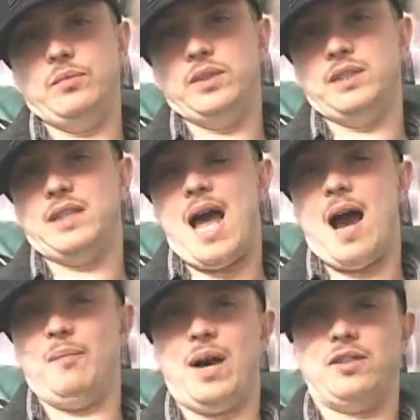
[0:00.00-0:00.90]
which is an
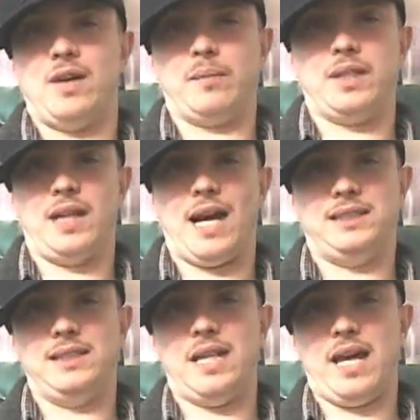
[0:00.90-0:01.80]
album I dropped in
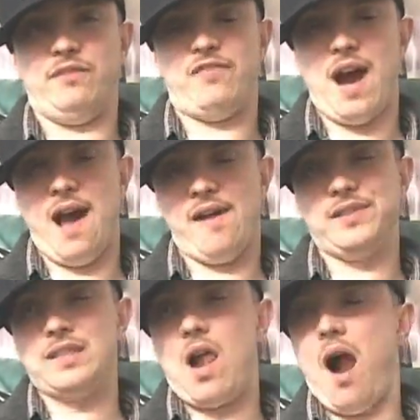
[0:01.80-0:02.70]
1995.
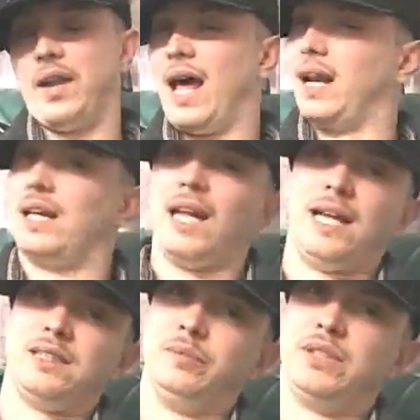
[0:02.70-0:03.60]
A lot of
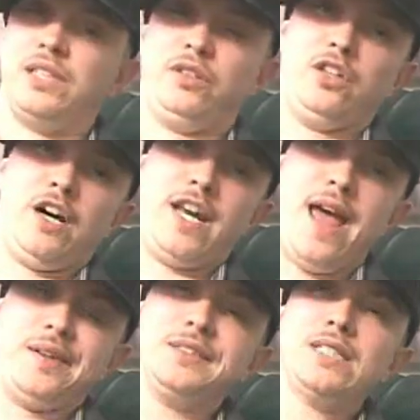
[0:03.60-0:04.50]
classic material on
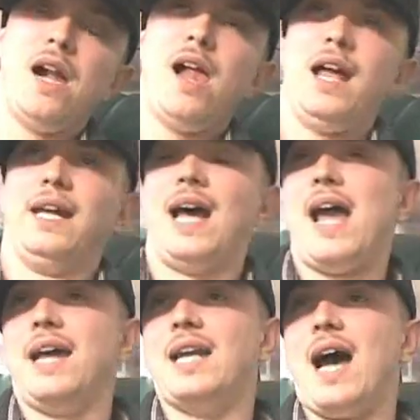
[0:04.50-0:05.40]
that. And I
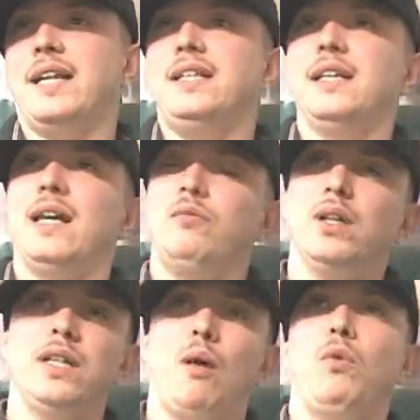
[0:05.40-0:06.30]
had the idea that
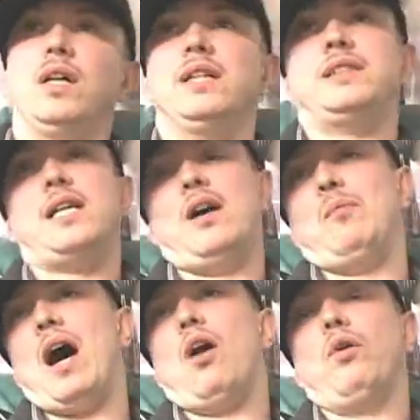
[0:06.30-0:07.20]
really I wanted to tell
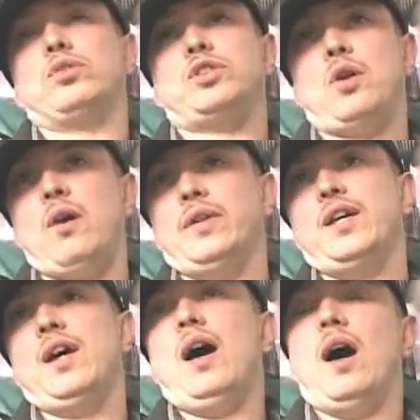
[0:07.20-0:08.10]
my whole
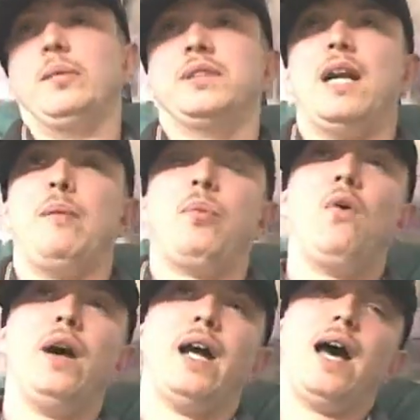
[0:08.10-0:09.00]
story up to that
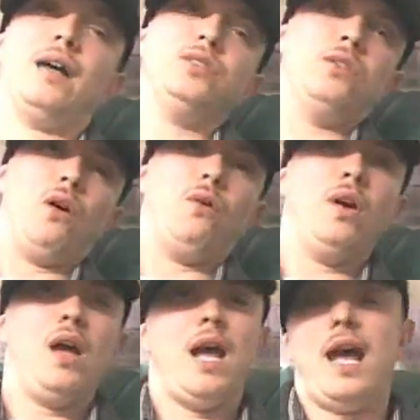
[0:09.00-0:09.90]
point. I, you know,
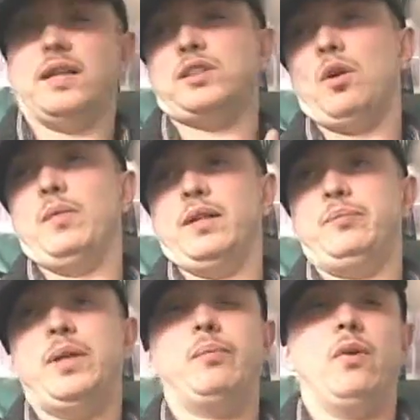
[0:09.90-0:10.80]
had so many
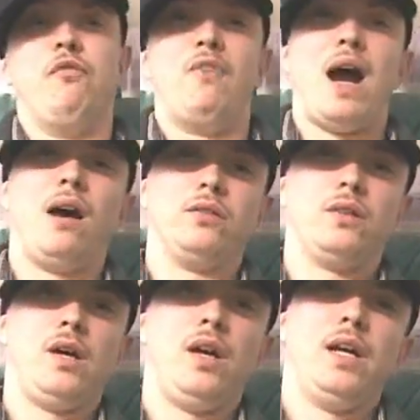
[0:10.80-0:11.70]
people
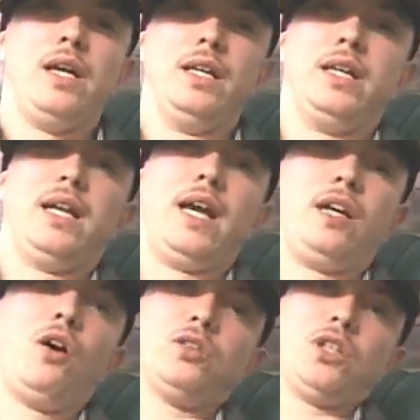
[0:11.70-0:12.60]
involved in the
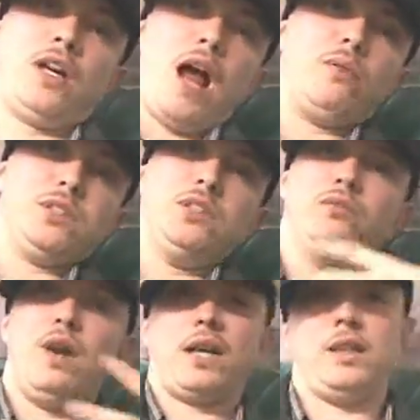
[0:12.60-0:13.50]
gang culture, and I was
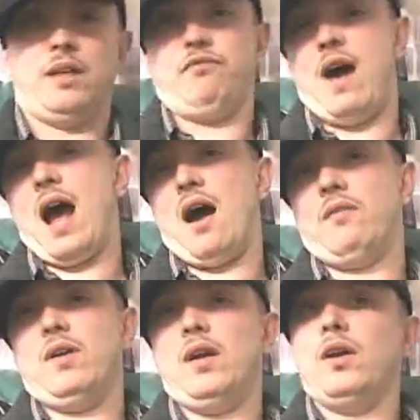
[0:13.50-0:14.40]
directly
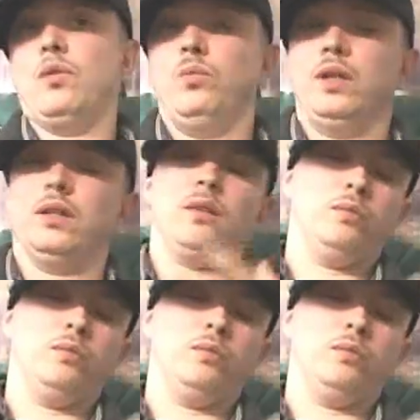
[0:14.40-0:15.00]
involved with